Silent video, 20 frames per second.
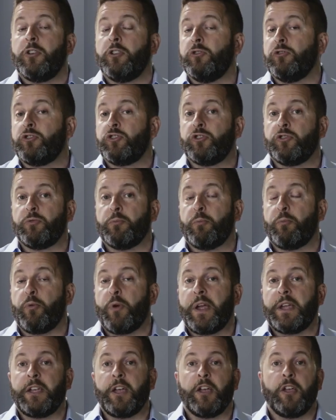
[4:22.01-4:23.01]
You shouldn't
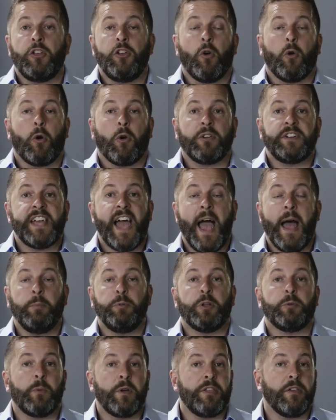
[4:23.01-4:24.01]
bring your
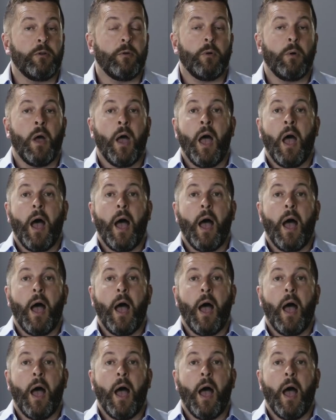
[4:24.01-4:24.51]
tablet with you